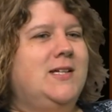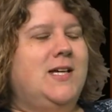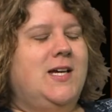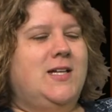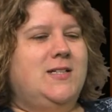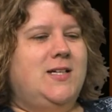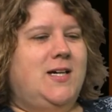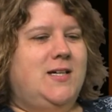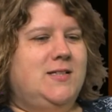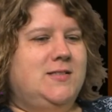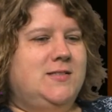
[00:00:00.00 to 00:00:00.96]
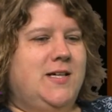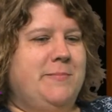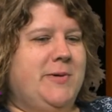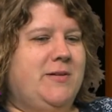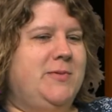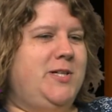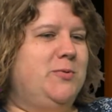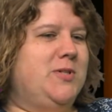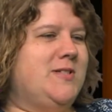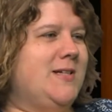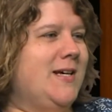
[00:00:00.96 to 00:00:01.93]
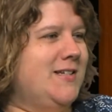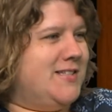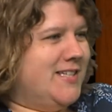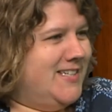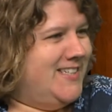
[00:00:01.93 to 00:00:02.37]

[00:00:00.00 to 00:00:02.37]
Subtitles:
And I met him and he wasn't nice.